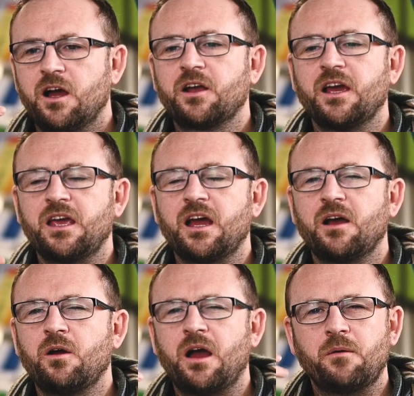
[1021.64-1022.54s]
okay,
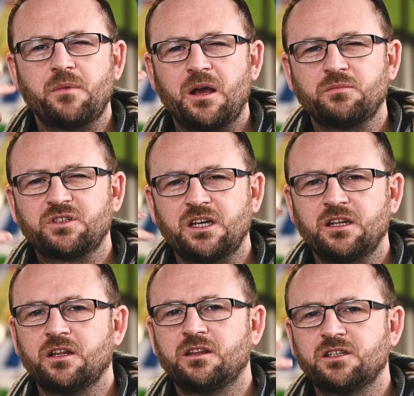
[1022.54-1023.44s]
yeah, I'm
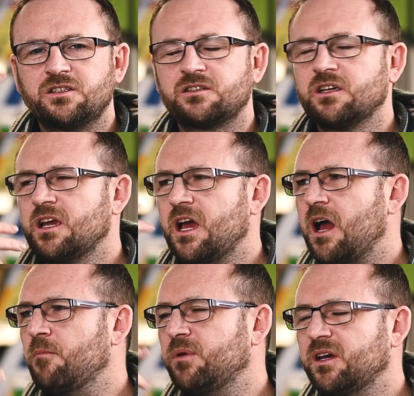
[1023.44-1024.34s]
seeing that this,
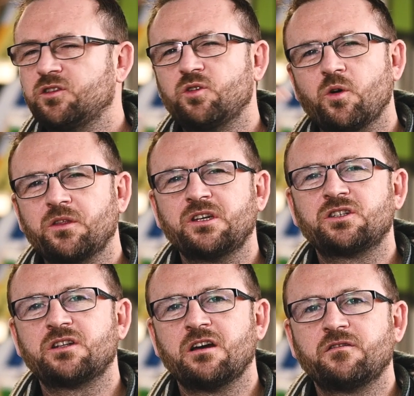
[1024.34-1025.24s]
I'm being taught this
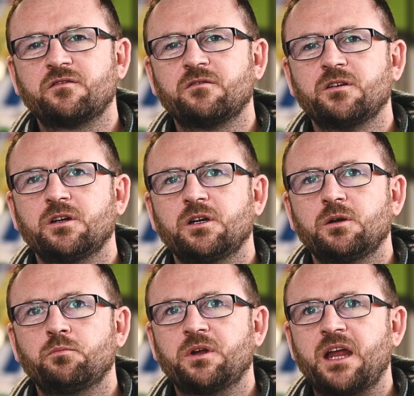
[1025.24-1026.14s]
stuff,
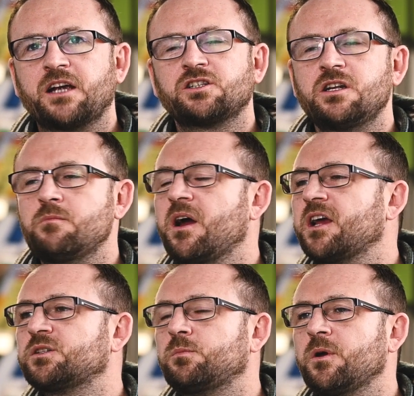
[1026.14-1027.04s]
but actually my
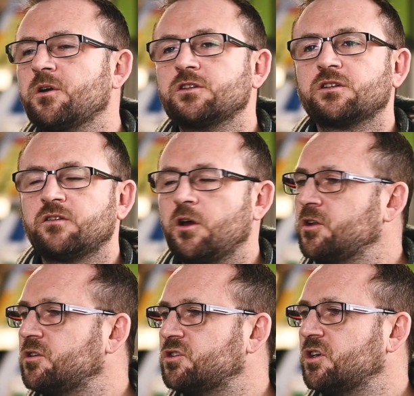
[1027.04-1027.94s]
experience of
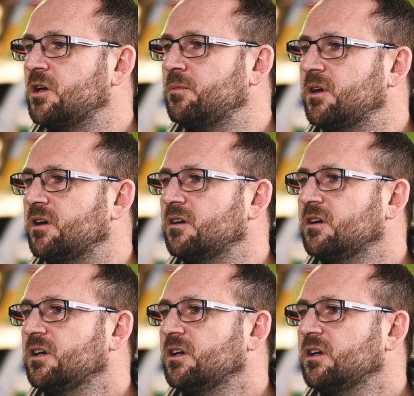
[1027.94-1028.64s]
going to Serbia,